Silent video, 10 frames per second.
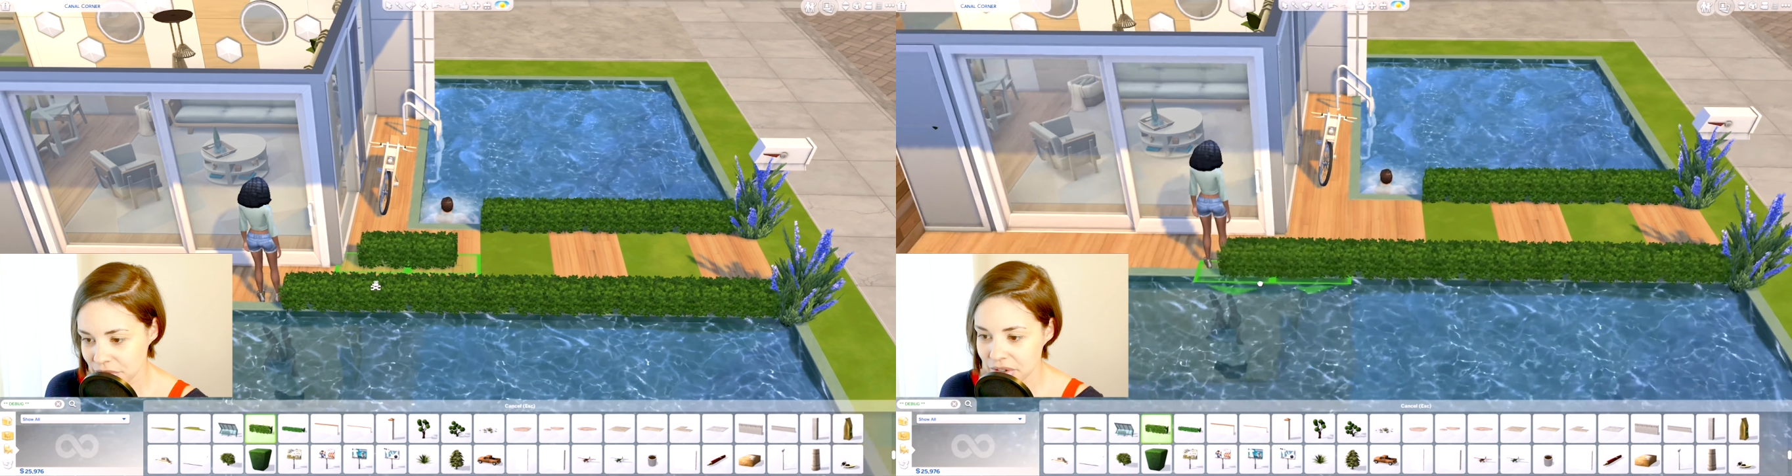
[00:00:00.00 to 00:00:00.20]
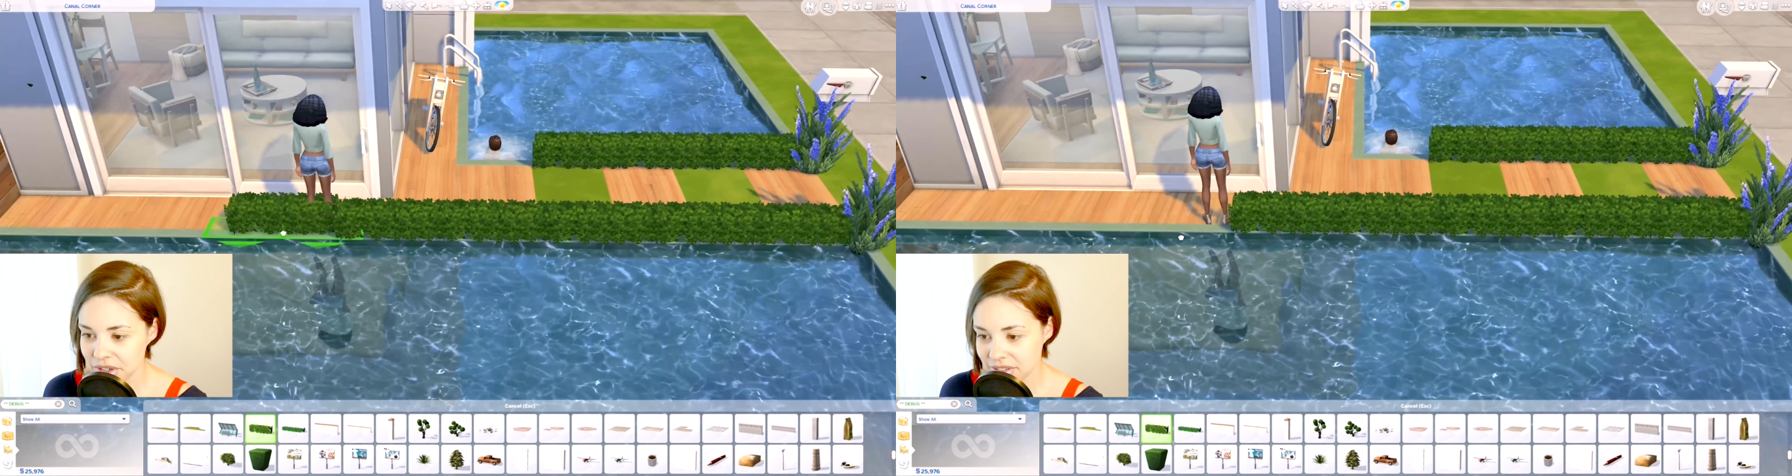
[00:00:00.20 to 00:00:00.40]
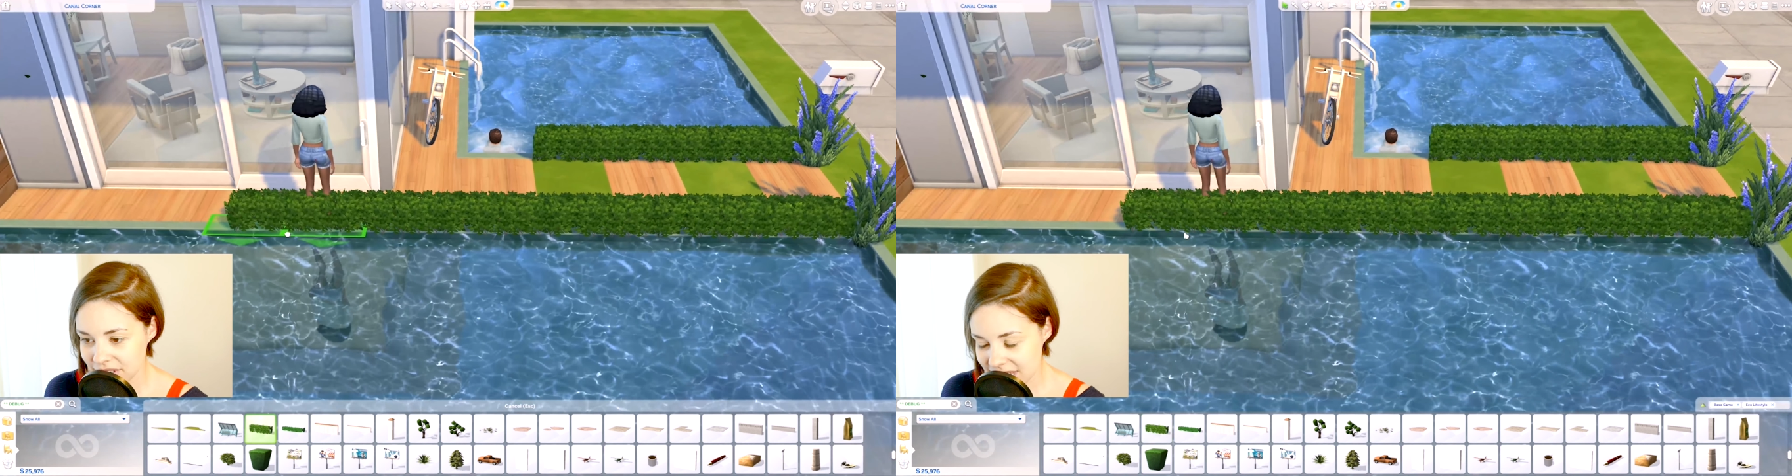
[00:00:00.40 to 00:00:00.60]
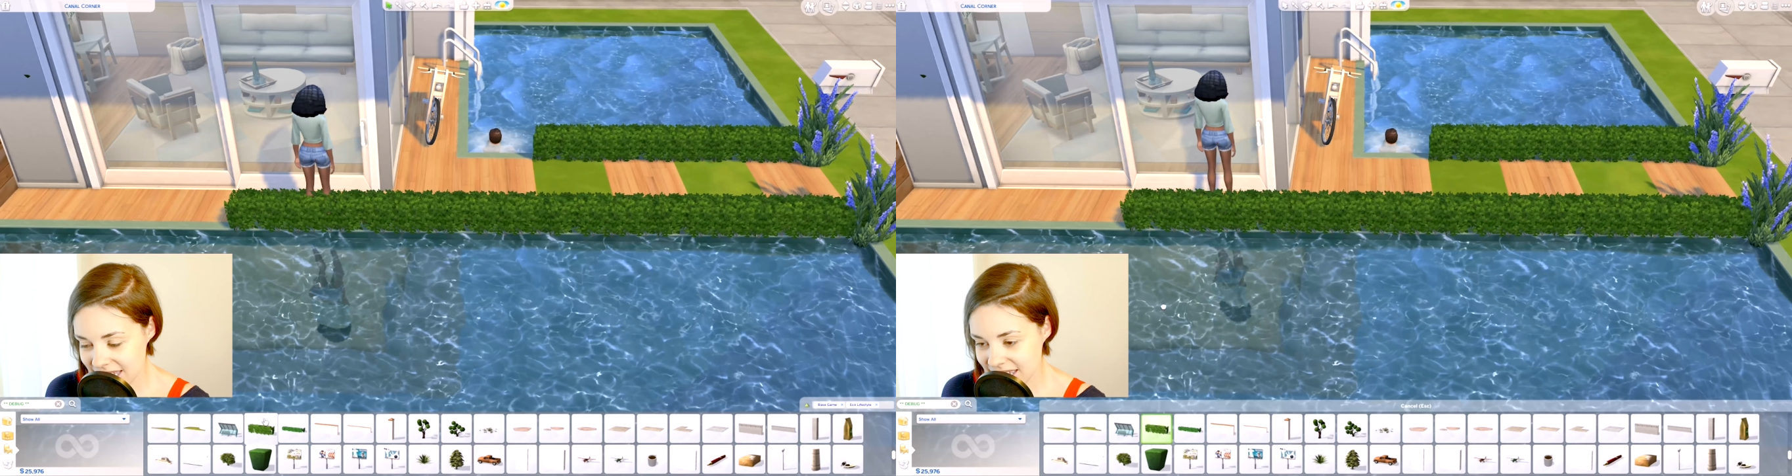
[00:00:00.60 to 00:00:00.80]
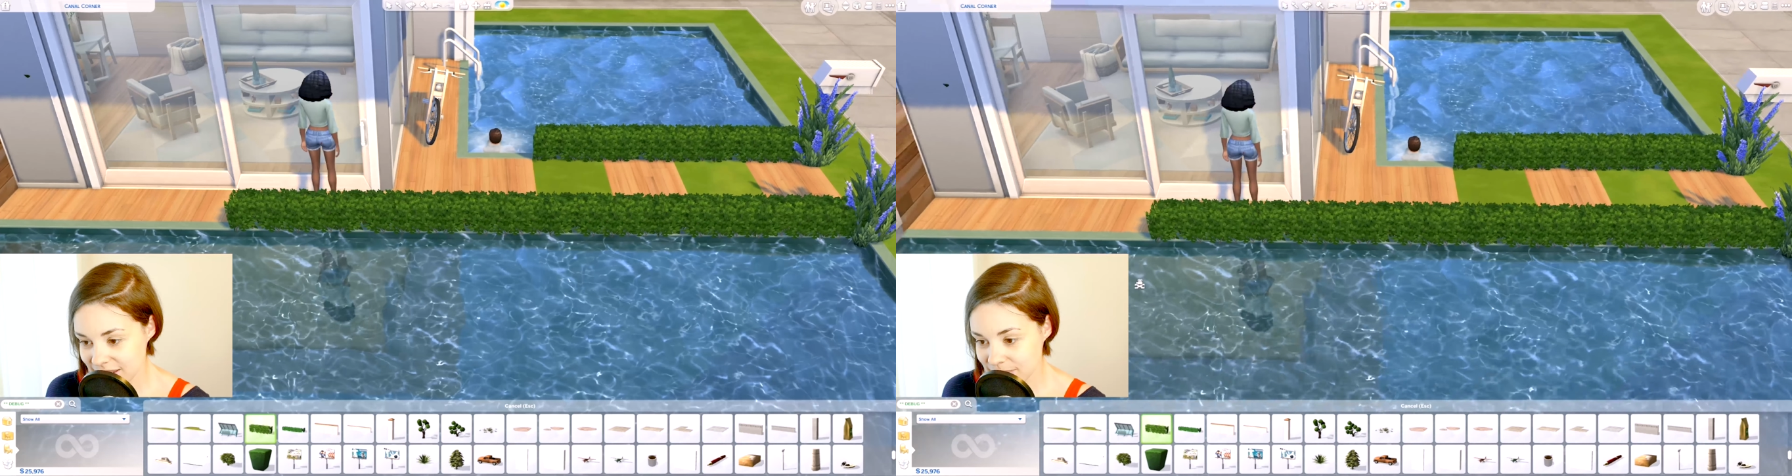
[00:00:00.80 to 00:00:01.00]
more
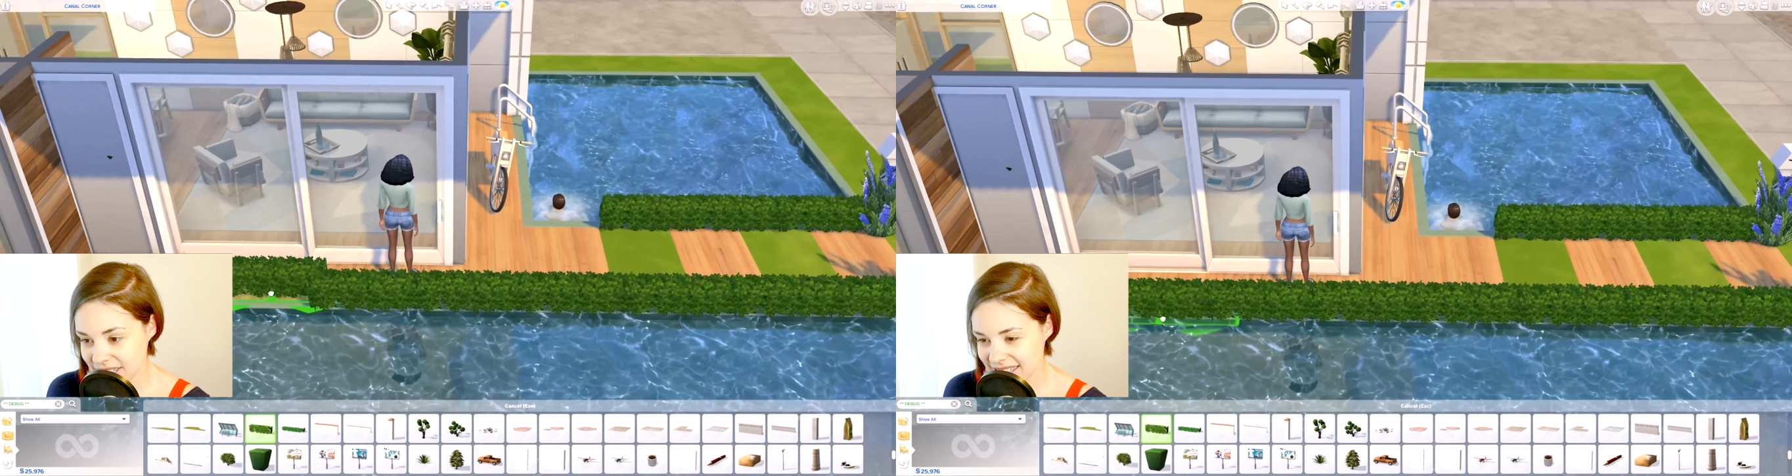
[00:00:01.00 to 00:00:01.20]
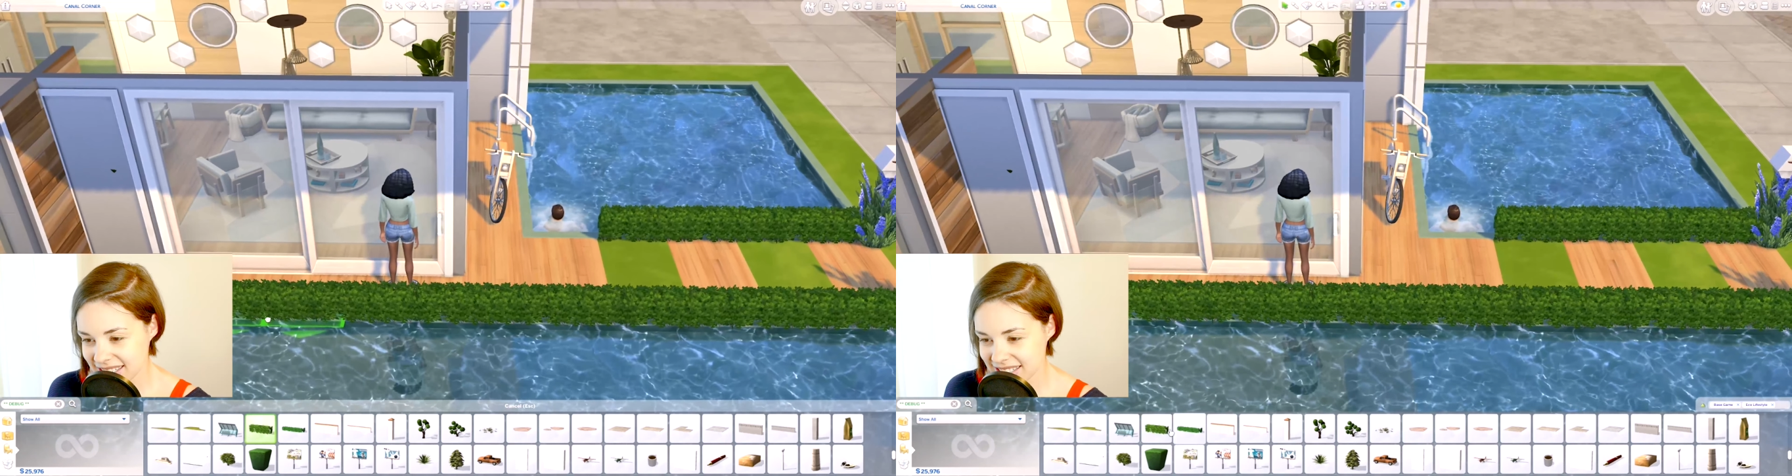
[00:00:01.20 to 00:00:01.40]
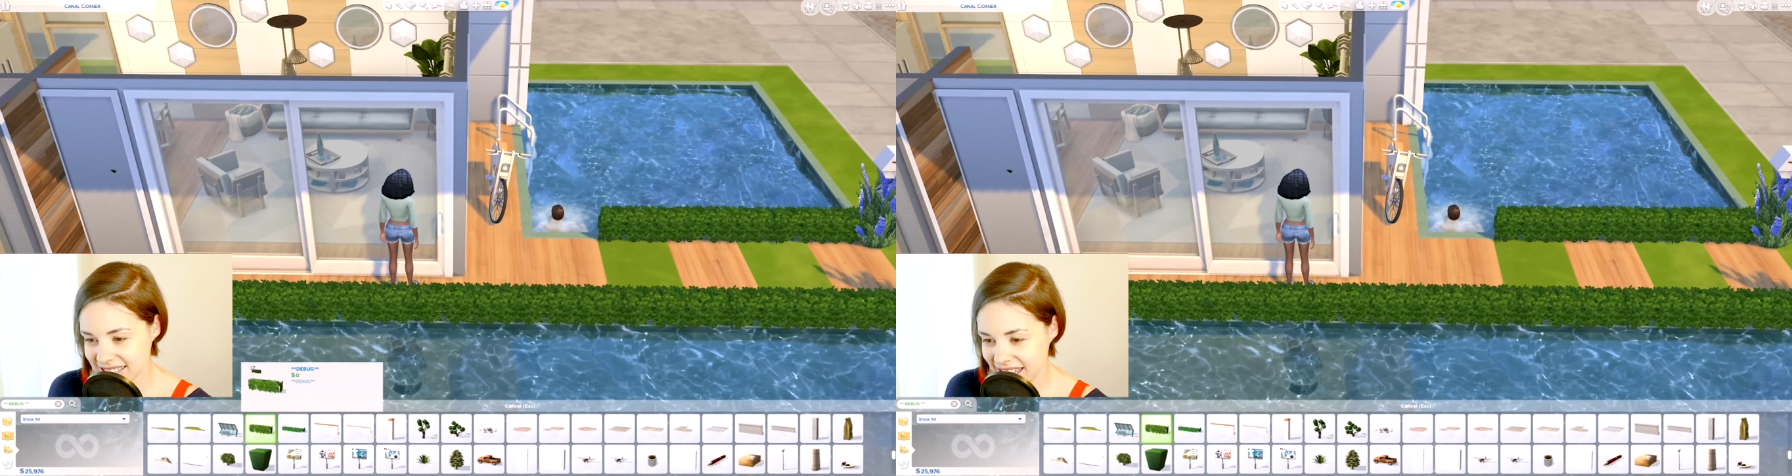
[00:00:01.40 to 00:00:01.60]
green because